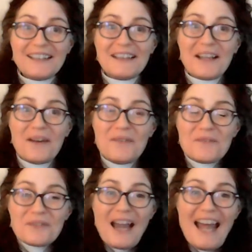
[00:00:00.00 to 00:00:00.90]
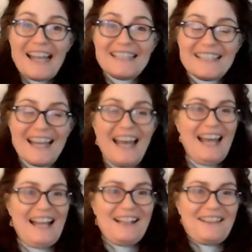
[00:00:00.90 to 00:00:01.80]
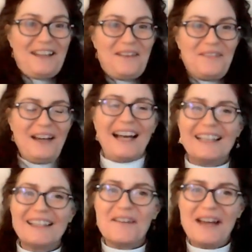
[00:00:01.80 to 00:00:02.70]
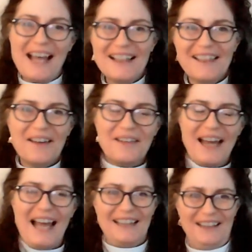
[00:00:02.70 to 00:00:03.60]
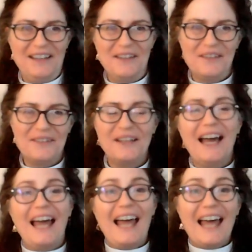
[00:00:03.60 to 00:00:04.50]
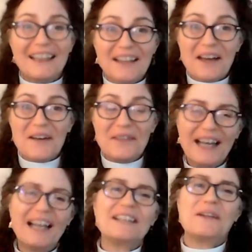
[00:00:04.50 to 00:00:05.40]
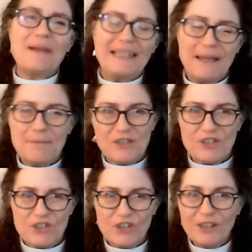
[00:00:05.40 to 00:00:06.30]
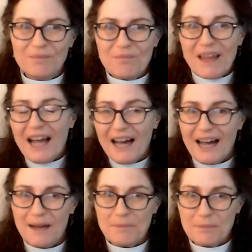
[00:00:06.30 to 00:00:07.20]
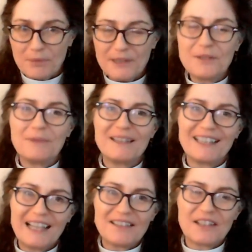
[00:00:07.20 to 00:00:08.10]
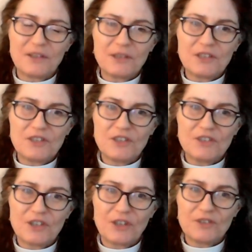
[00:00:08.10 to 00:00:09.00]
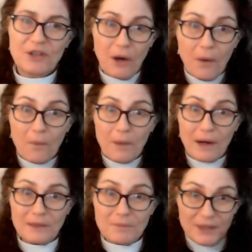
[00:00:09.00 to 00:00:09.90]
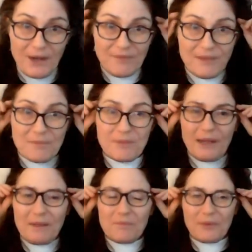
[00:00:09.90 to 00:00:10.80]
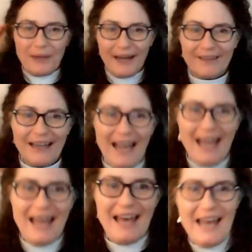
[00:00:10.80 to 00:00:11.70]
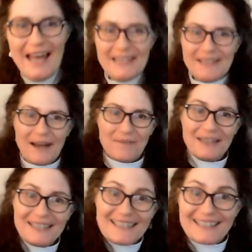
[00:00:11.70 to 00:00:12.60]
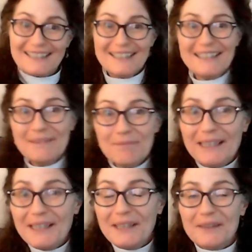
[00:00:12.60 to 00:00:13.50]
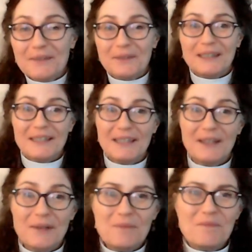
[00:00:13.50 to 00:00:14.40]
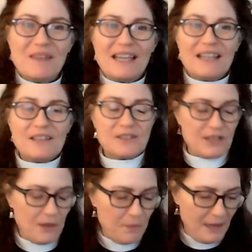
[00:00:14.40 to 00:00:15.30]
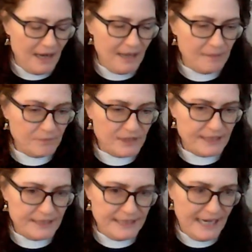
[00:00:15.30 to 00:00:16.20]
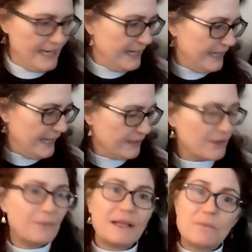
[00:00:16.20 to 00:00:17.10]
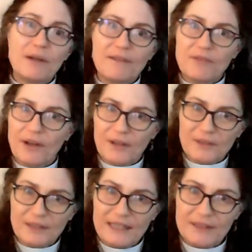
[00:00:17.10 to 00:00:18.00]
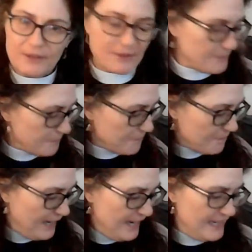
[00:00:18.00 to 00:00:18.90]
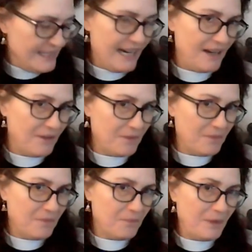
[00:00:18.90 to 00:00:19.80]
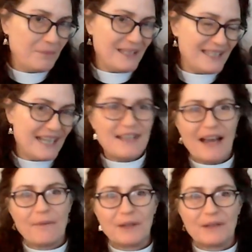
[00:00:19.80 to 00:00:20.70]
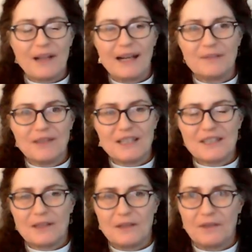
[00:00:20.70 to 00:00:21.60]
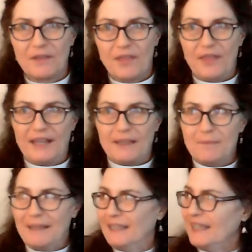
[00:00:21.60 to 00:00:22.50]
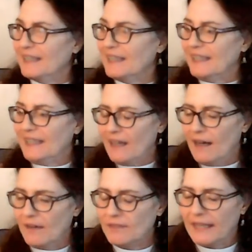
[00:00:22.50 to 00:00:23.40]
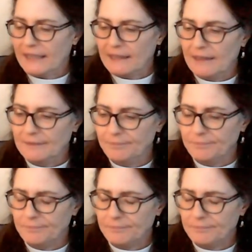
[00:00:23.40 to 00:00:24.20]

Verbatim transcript: Hello, friend. Hello, hello, hello, hello, hello, hello. My name is Ginger. I'm a priest with the Celtic Christian Church. Welcome to Coffee Break Prayer, and um, it's good to be here with you. So, um, today I thought we could pray for our leaders. Now, when we say that word, a lot of us think immediately of like um,